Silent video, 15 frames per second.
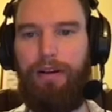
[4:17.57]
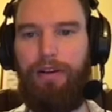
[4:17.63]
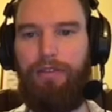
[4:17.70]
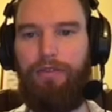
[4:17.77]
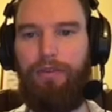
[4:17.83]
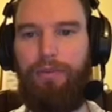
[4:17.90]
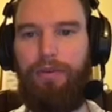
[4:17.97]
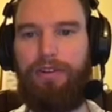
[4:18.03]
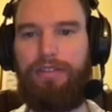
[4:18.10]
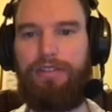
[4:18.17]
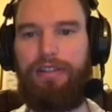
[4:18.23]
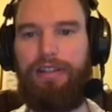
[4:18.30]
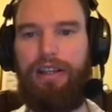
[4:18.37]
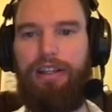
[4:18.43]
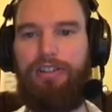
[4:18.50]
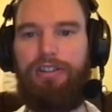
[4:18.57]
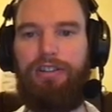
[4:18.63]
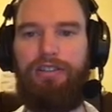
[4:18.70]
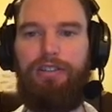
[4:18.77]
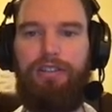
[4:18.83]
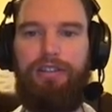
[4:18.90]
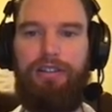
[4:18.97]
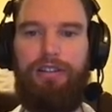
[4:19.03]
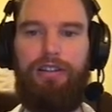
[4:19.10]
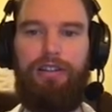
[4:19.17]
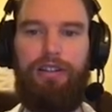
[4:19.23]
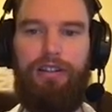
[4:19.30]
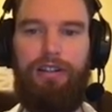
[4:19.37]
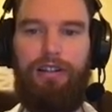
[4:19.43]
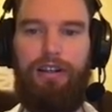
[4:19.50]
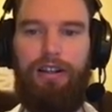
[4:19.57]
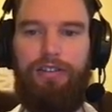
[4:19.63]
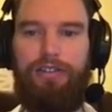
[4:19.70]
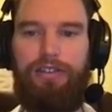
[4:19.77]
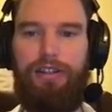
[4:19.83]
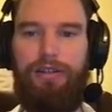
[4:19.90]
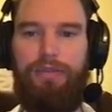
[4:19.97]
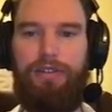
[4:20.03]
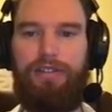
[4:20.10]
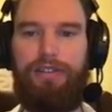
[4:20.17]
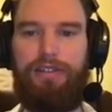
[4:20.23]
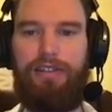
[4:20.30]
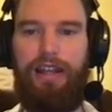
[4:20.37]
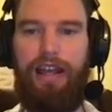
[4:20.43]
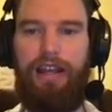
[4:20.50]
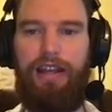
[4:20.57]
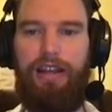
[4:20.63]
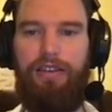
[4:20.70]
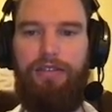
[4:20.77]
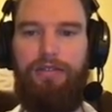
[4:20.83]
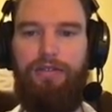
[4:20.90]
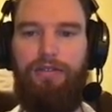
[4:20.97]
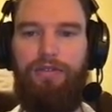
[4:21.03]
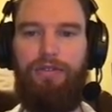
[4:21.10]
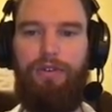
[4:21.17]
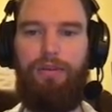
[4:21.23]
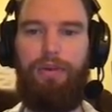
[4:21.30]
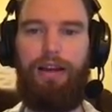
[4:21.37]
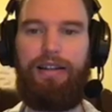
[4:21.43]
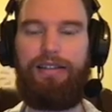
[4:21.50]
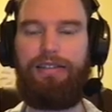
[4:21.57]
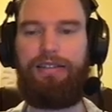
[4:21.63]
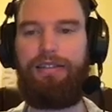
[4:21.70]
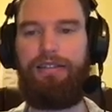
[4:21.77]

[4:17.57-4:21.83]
it for presentation. I'll just keep this as an edited format.